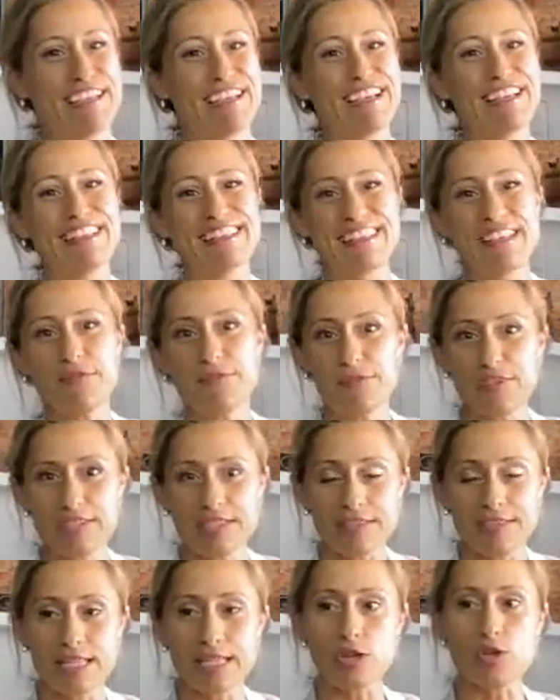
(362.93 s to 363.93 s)
in a
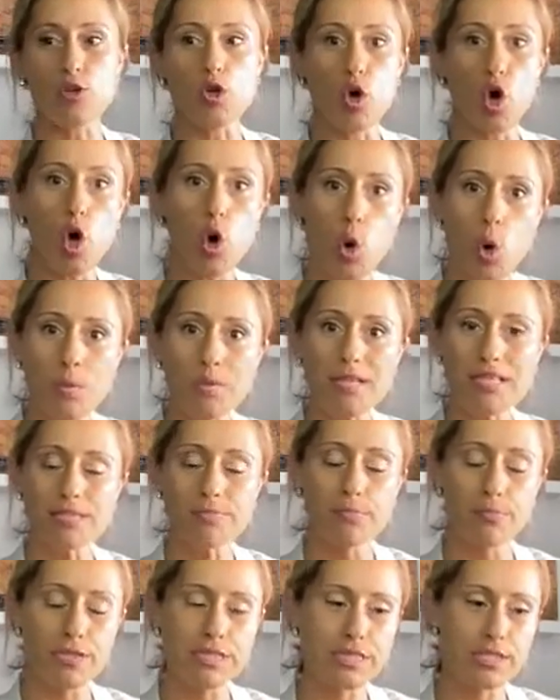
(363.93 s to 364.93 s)
different, you know, your home is
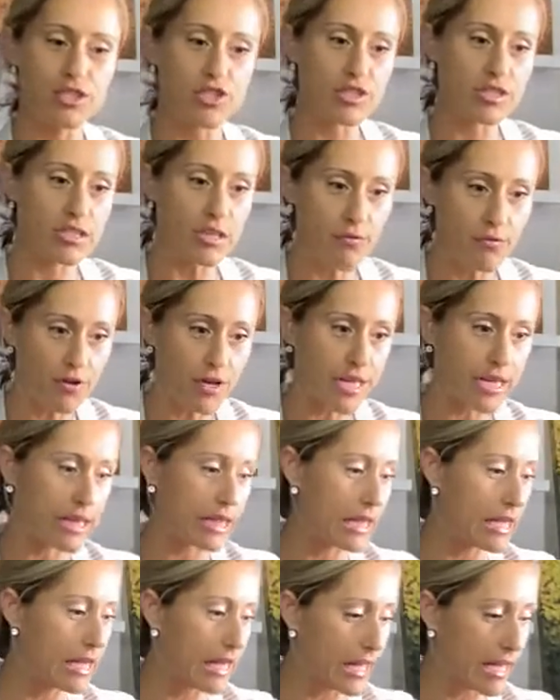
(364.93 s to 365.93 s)
positioned
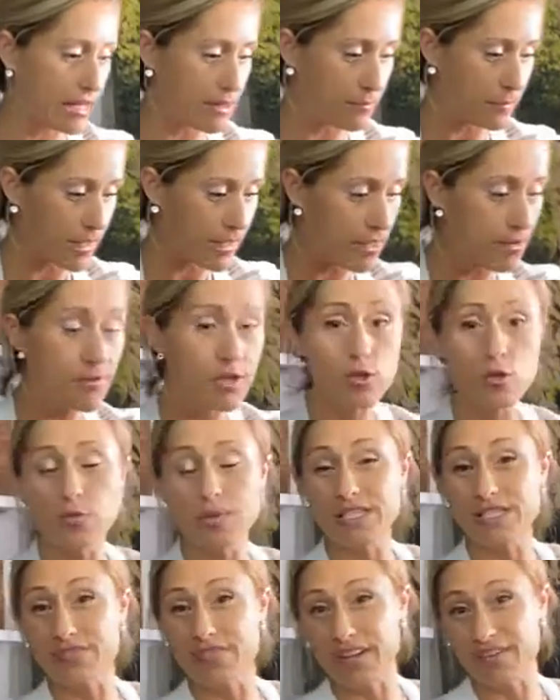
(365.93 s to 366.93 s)
differently. Like in my living room,
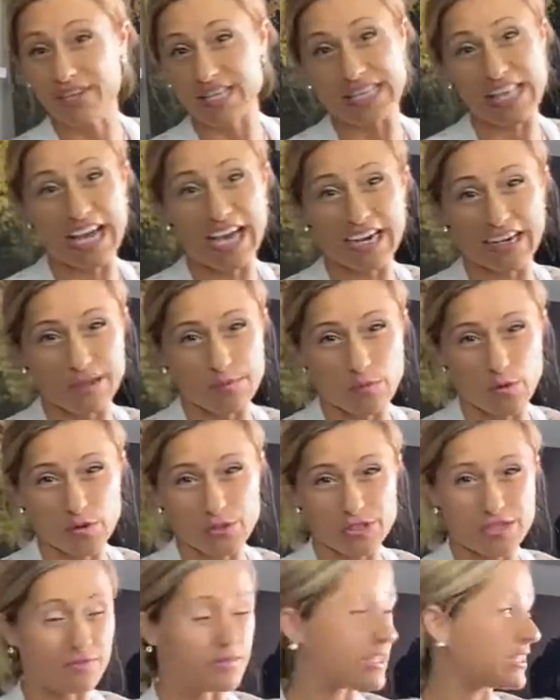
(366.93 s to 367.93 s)
it's very dark
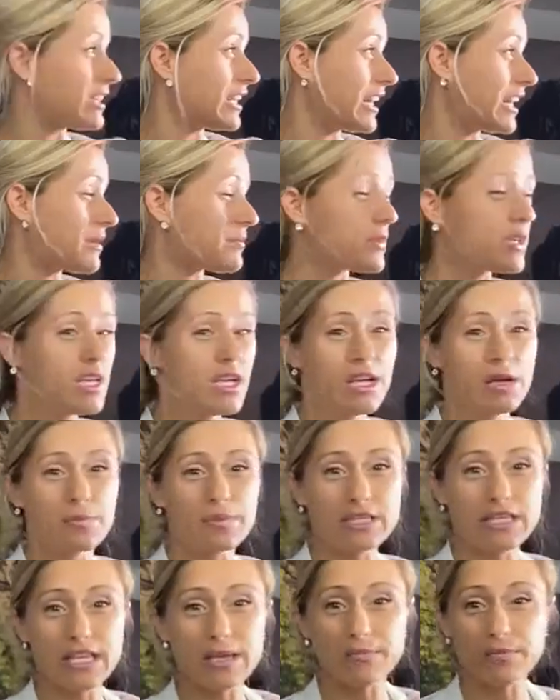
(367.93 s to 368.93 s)
most of the time.
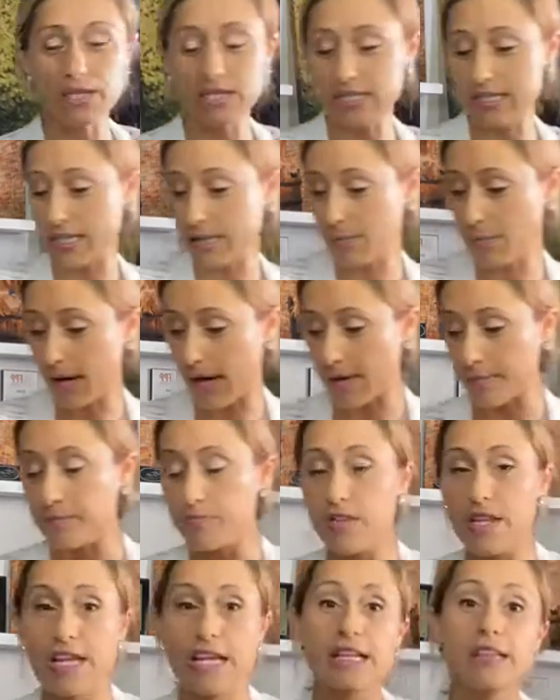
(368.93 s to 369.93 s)
But keep this in mind.
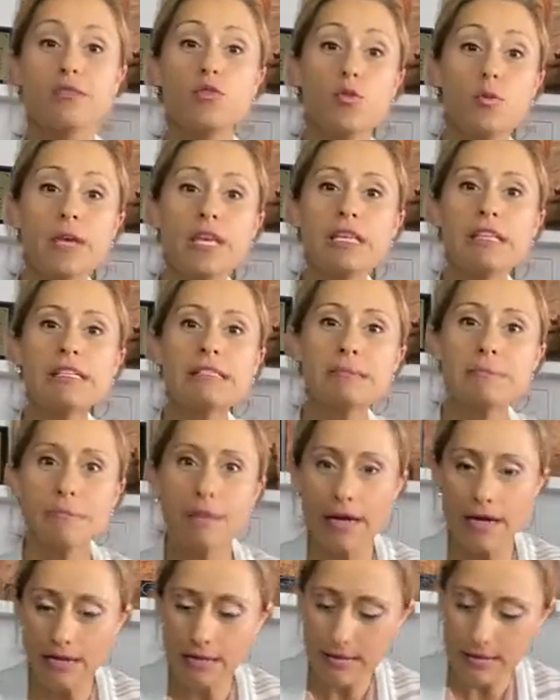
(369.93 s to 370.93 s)
To me, the
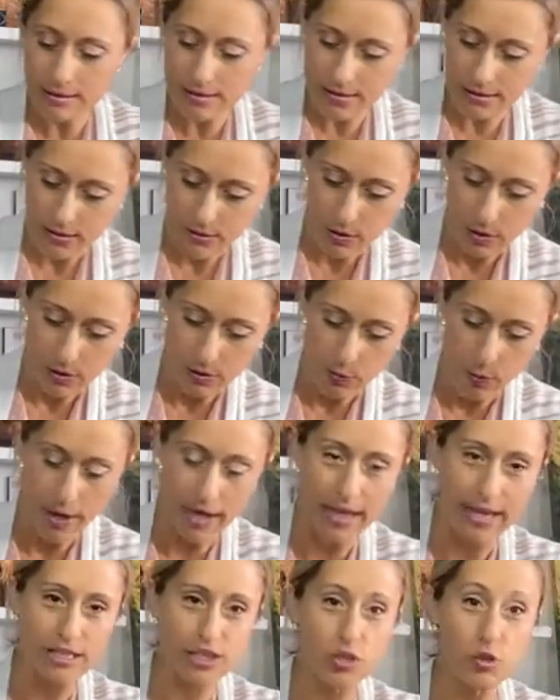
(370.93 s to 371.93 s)
smartest
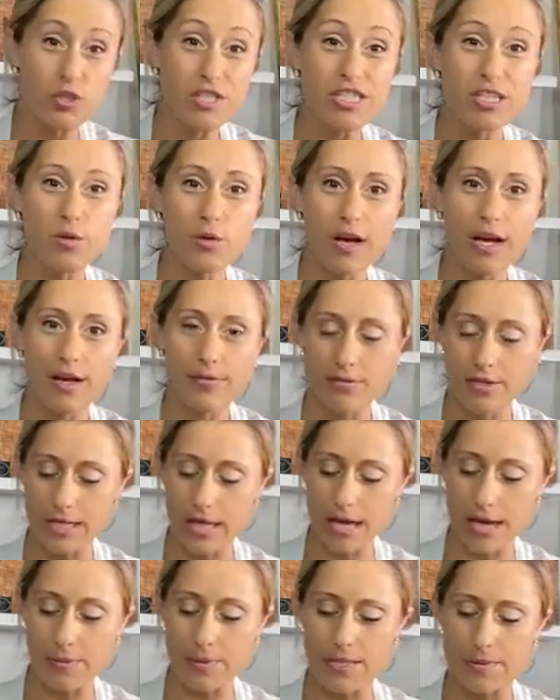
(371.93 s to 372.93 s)
way, and you still have
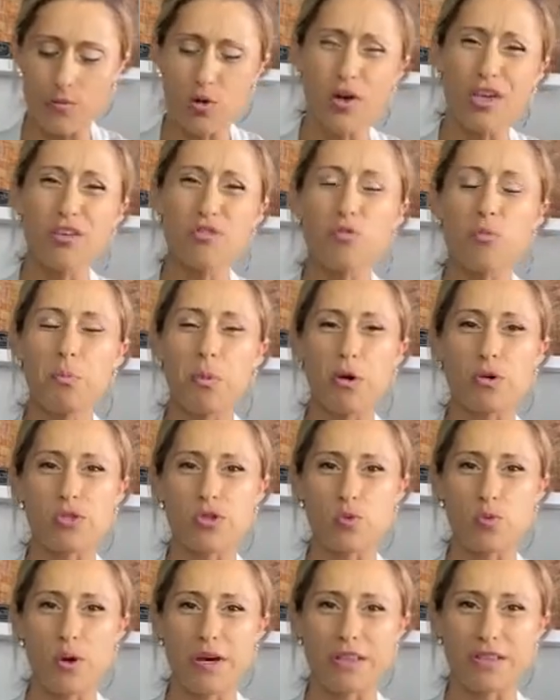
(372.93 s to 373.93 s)
time, and I'm going to
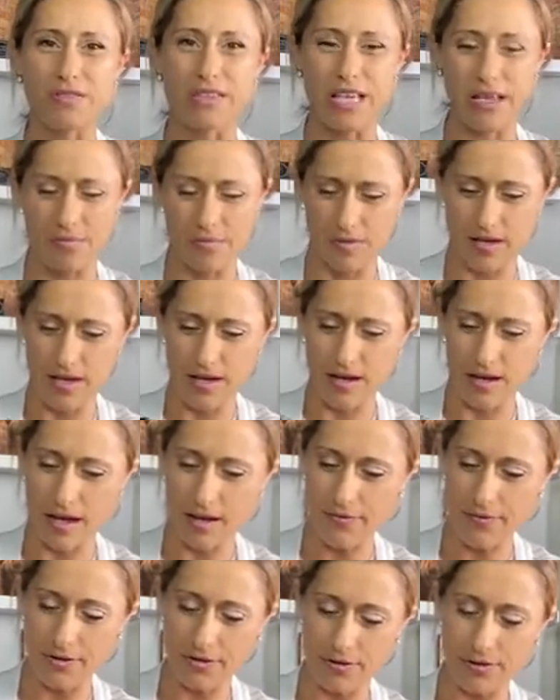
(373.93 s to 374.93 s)
post one of them
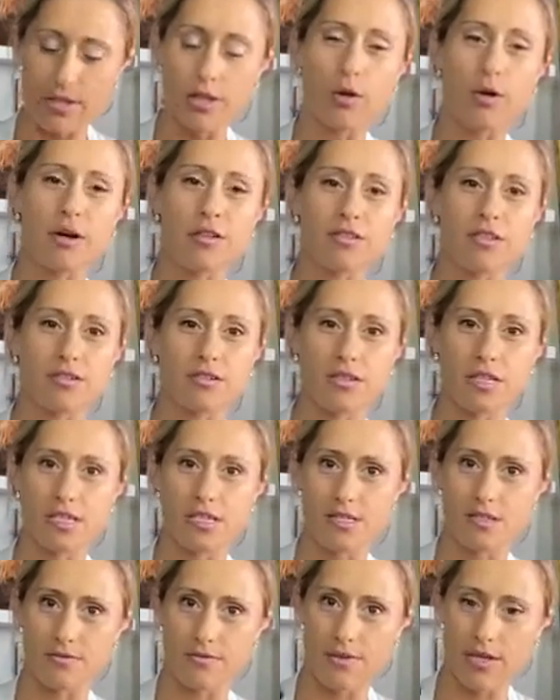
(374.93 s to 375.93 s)
after, you know, under
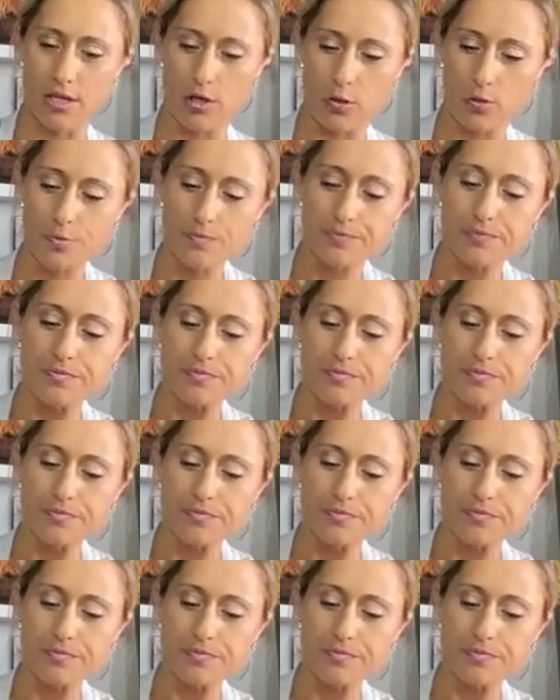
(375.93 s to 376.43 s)
this video,